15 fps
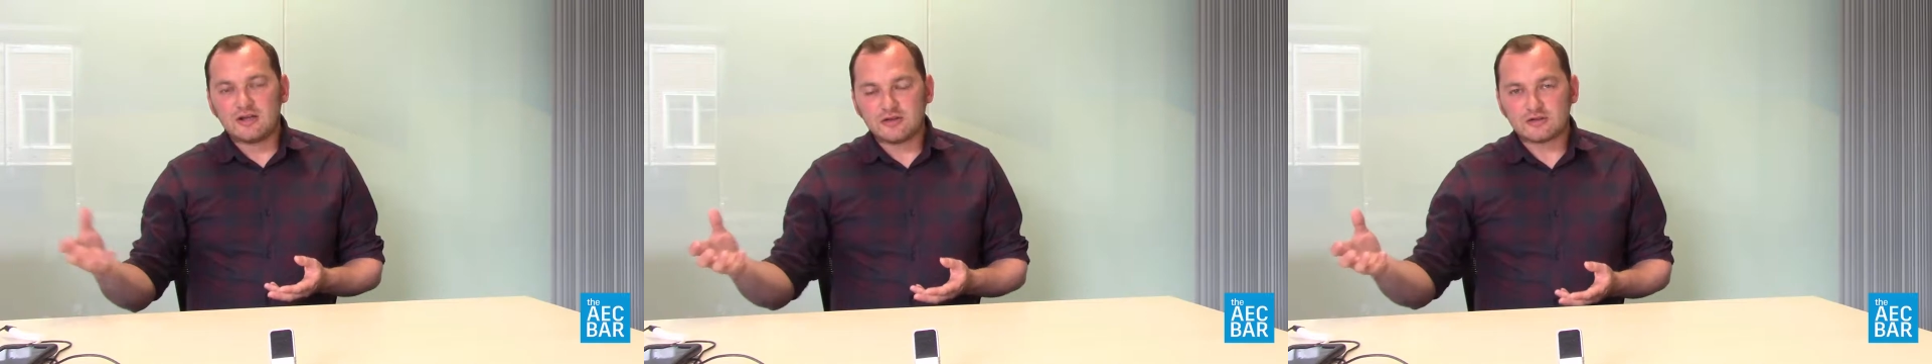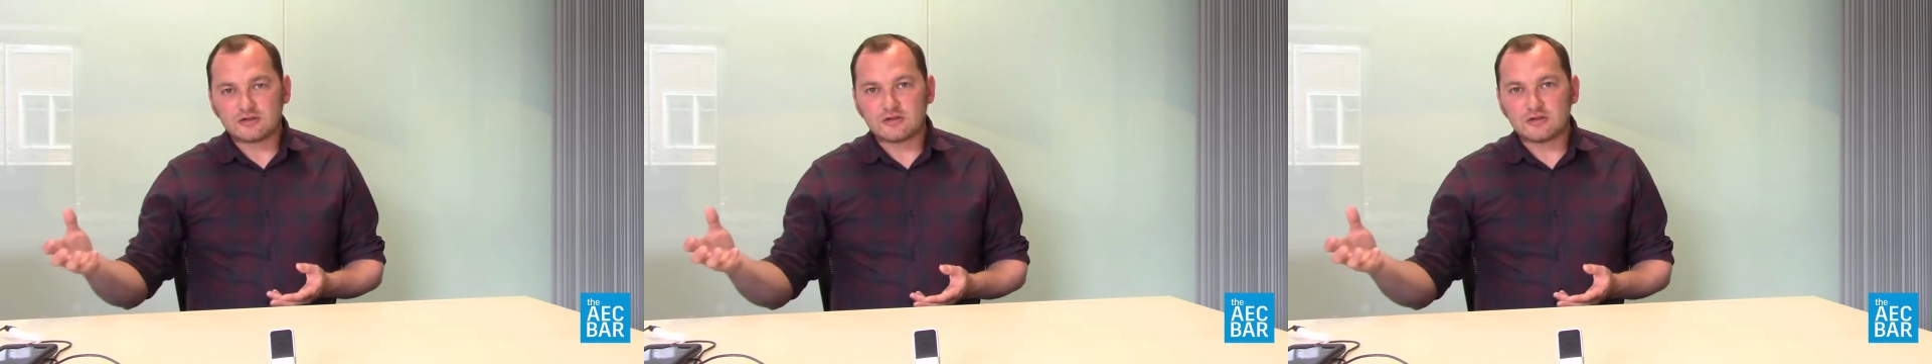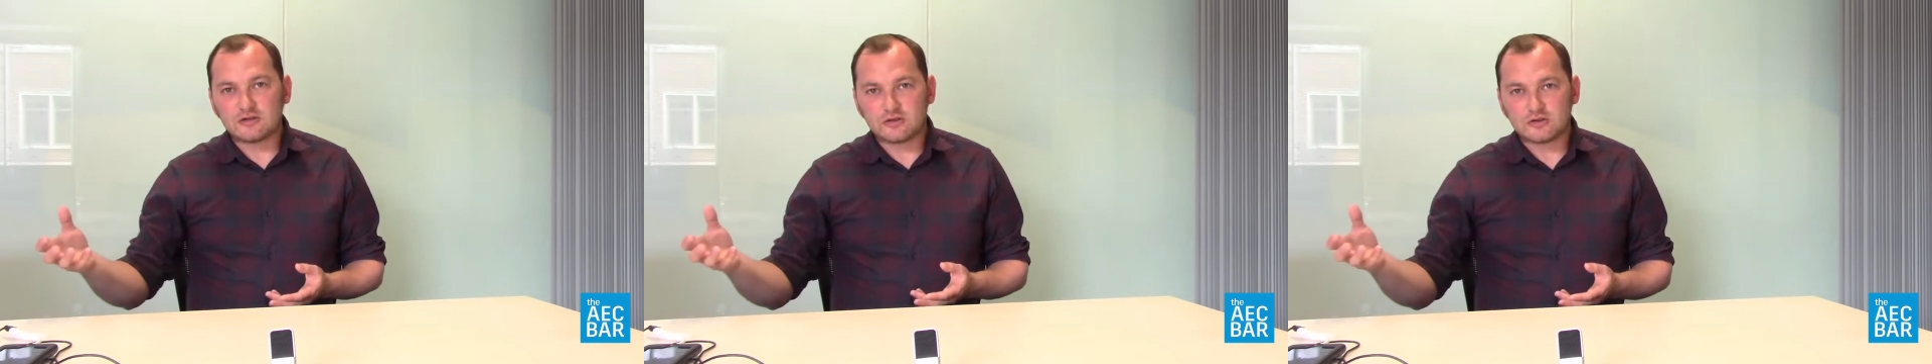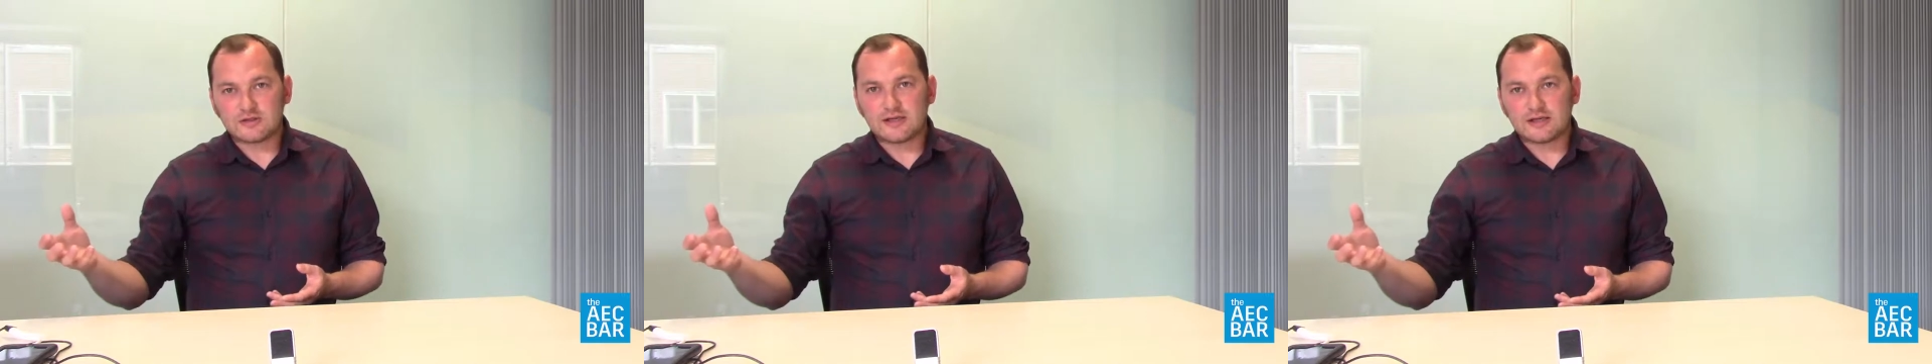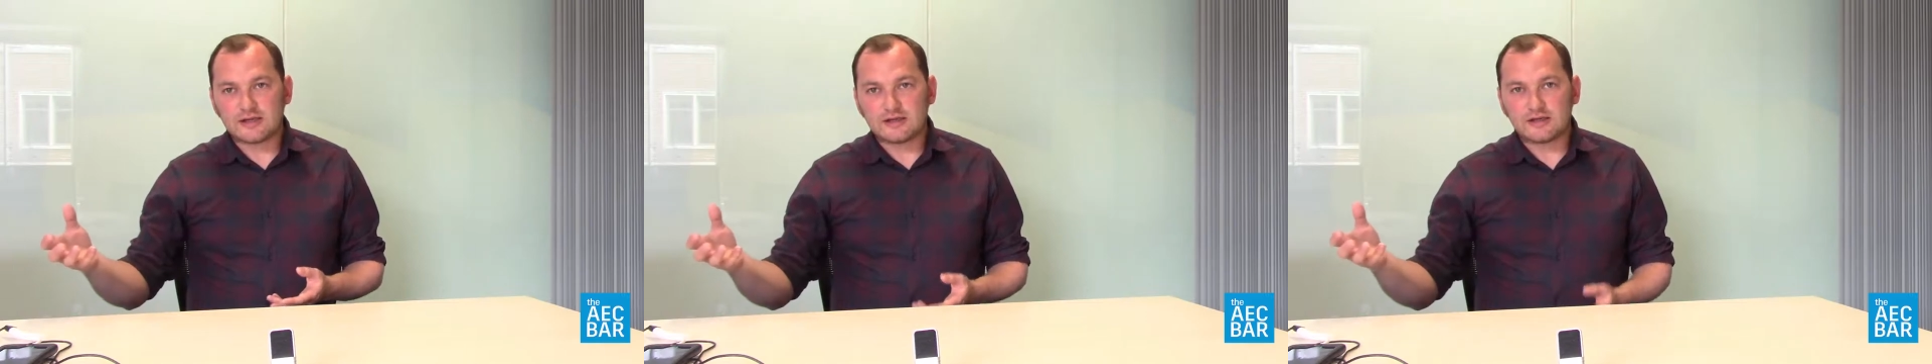You're
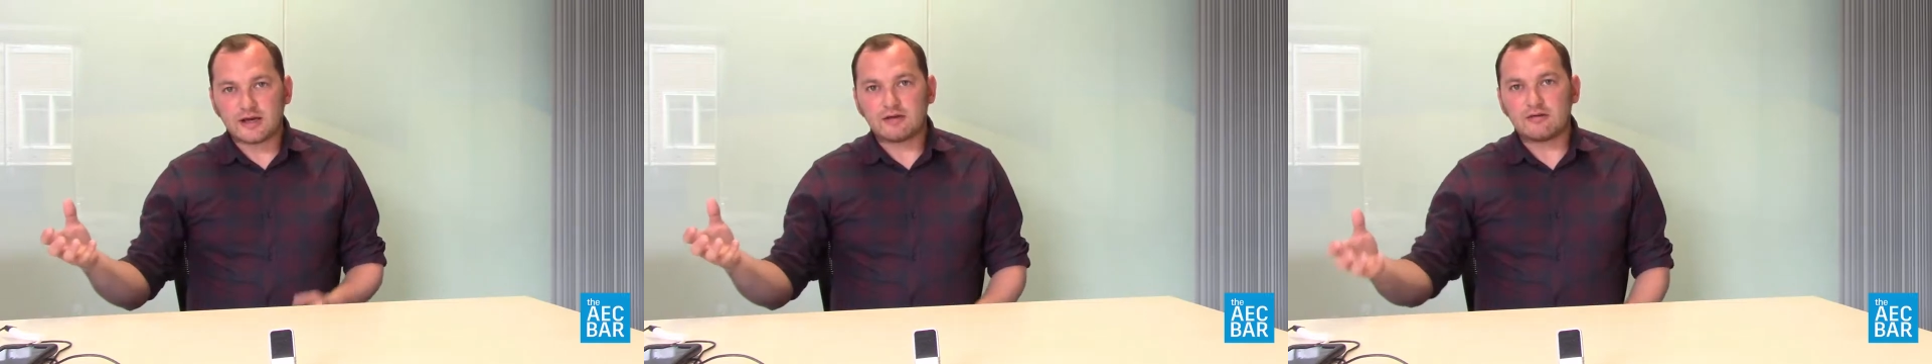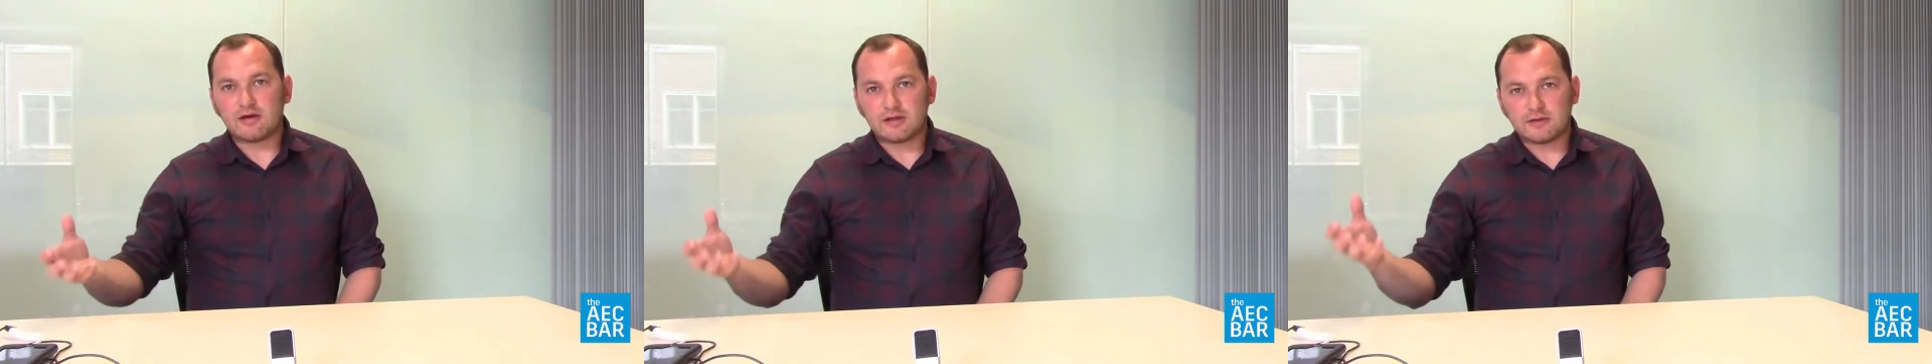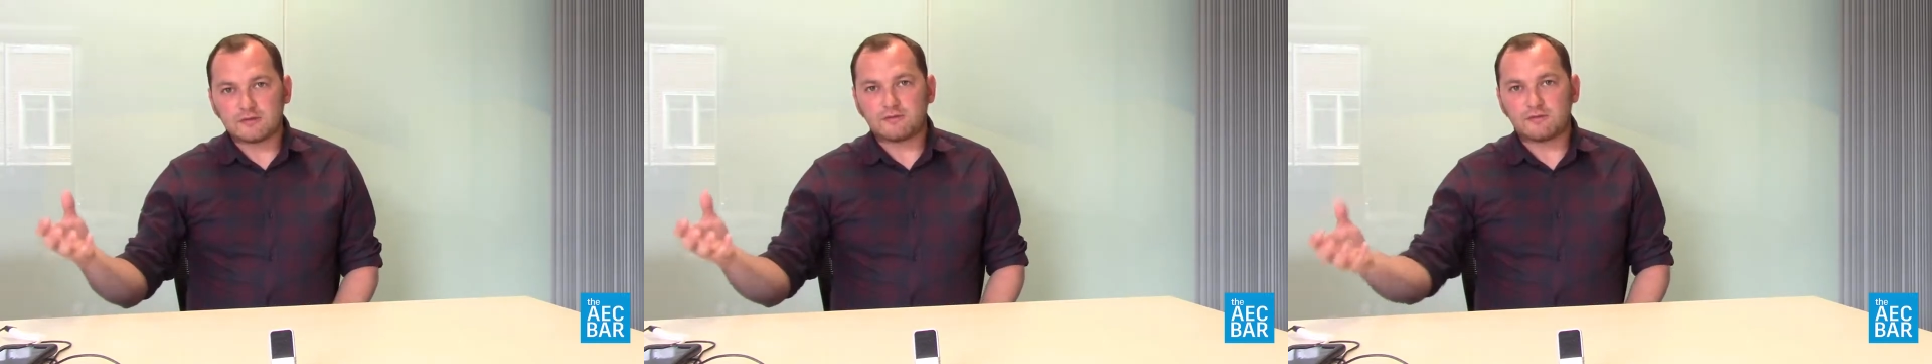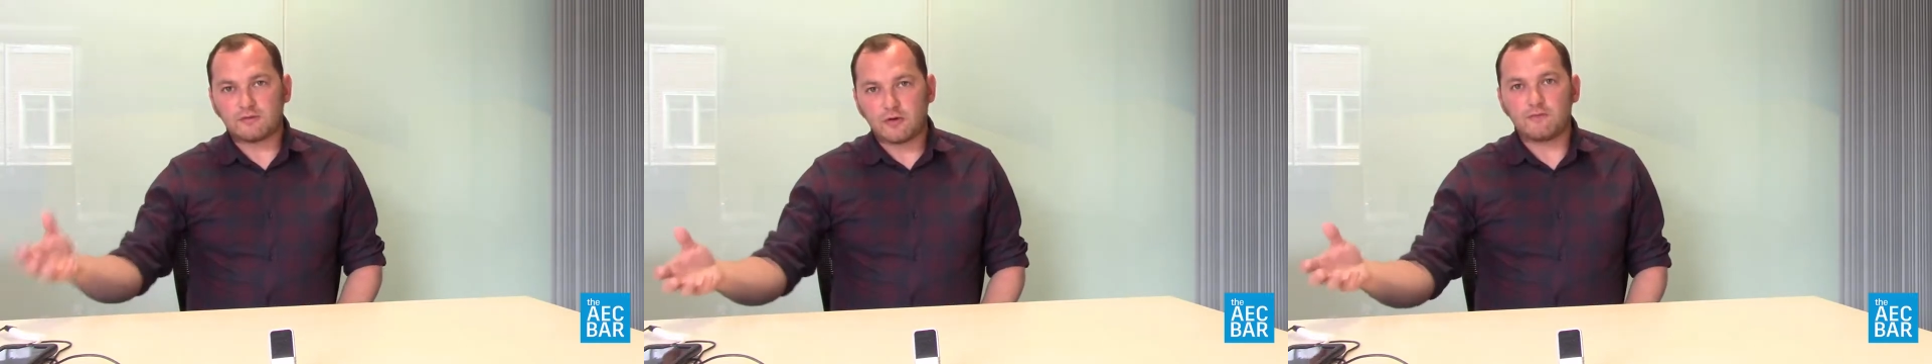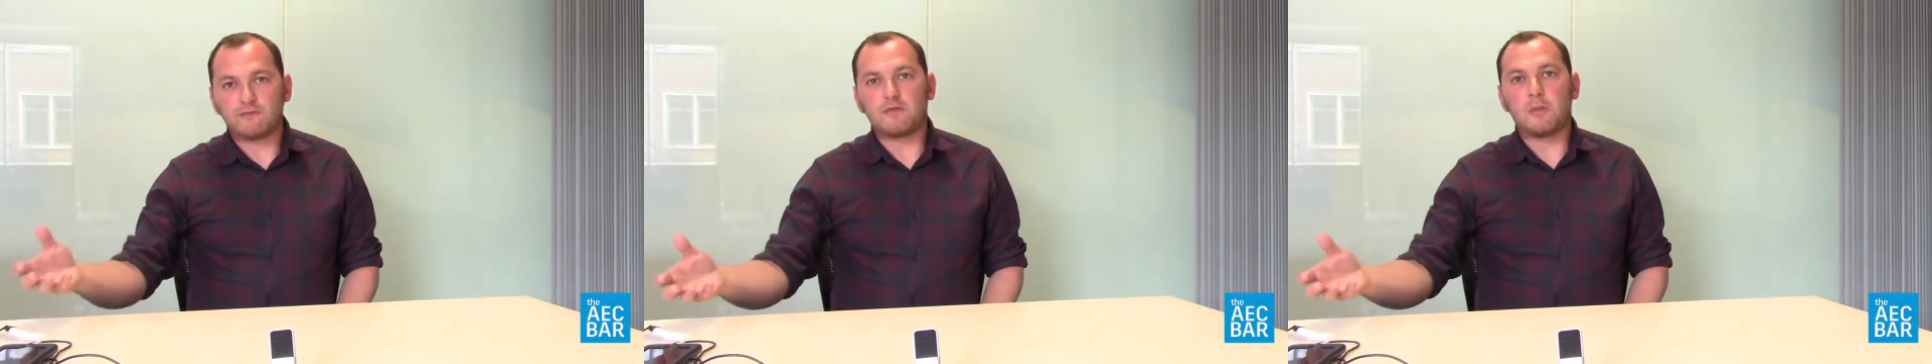taking it directly
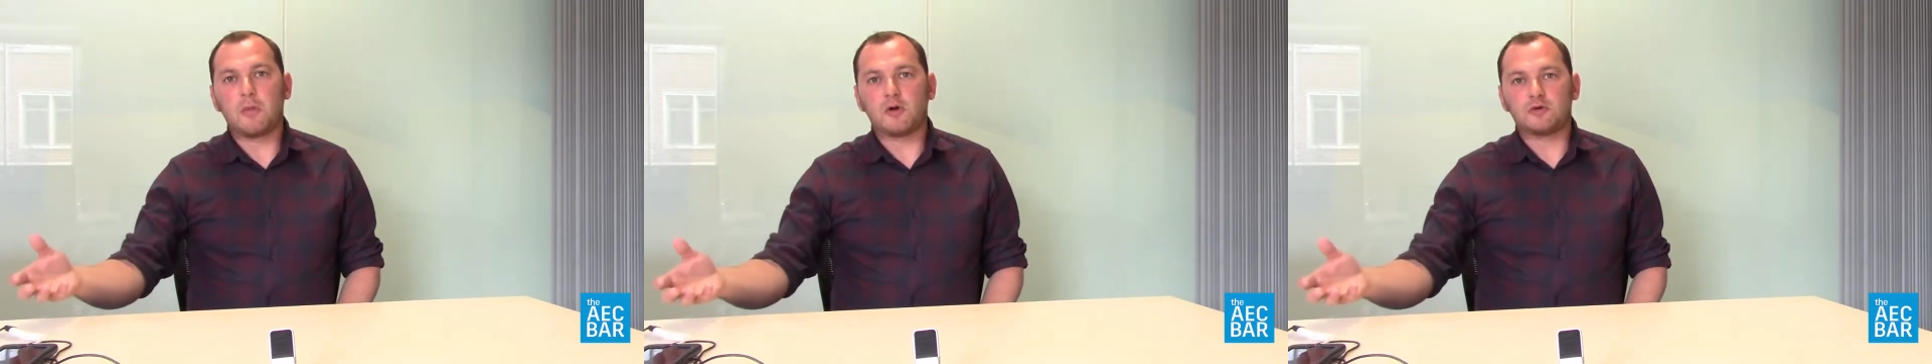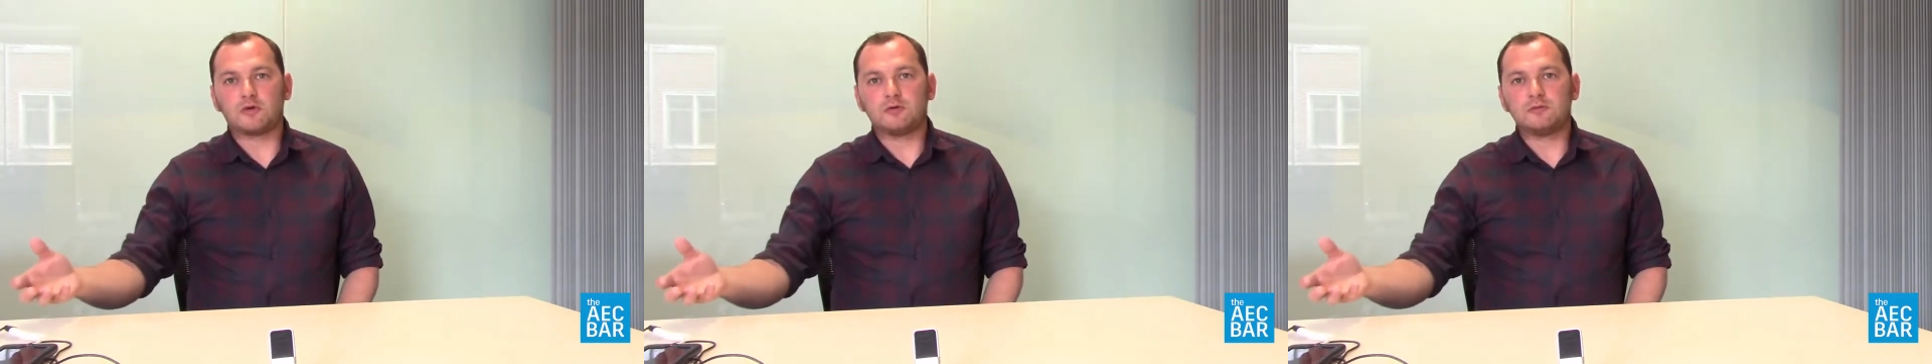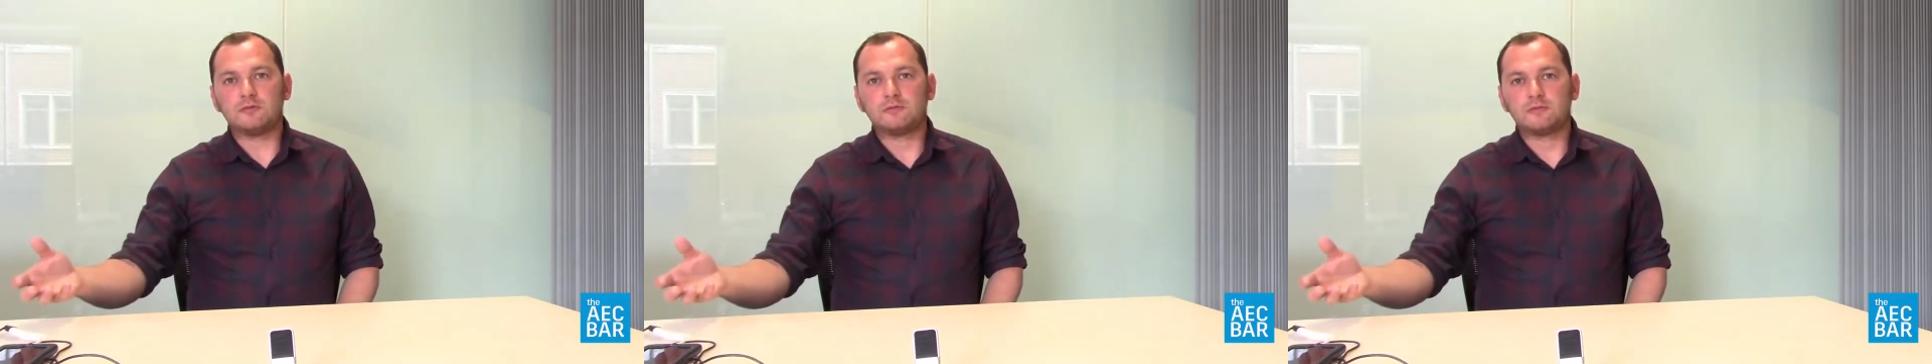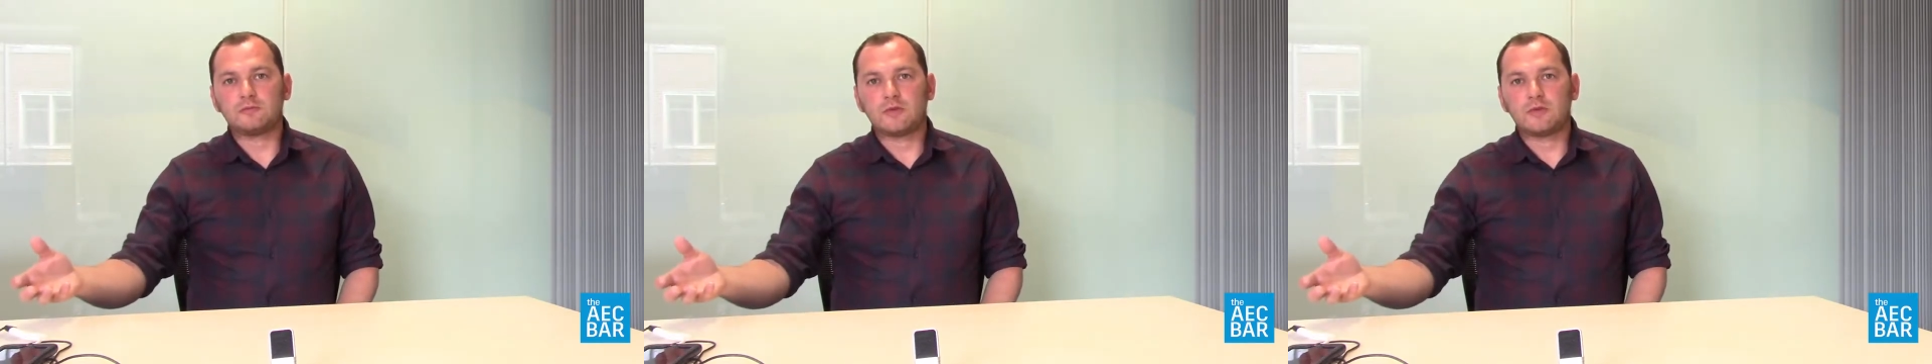from the model,